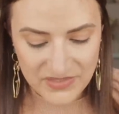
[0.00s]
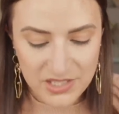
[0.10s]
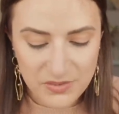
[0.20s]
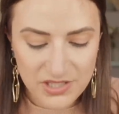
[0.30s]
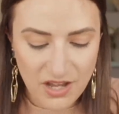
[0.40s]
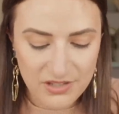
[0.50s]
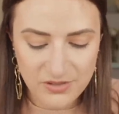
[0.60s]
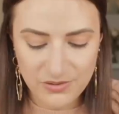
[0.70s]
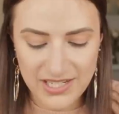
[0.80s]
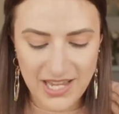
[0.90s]
this one's also
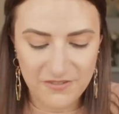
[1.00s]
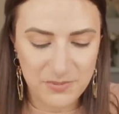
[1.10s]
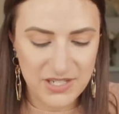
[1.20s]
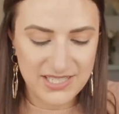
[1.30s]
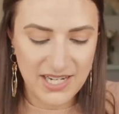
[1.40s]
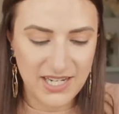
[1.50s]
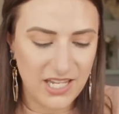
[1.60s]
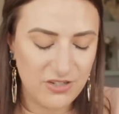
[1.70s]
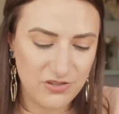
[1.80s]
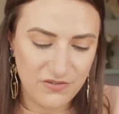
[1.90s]
going to have to be a
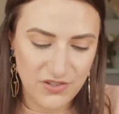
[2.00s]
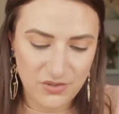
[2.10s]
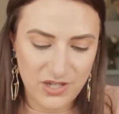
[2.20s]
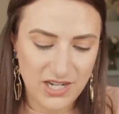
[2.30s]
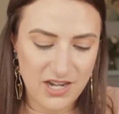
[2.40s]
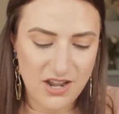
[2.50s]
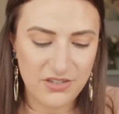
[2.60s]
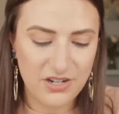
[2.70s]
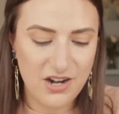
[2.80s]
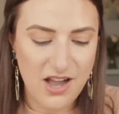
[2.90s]
dedicated review in
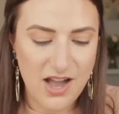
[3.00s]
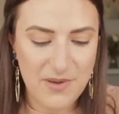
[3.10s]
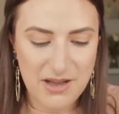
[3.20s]
another um,